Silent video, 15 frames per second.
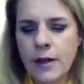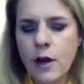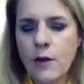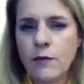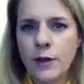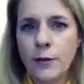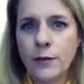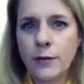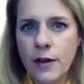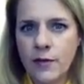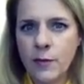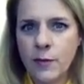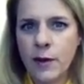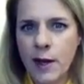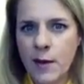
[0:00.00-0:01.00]
Hopefully you'll
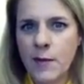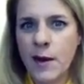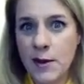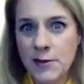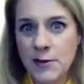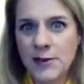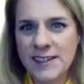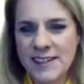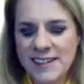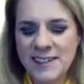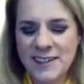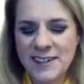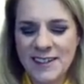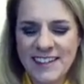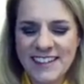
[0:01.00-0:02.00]
never become 110
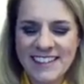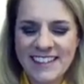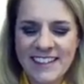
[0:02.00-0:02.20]
degrees.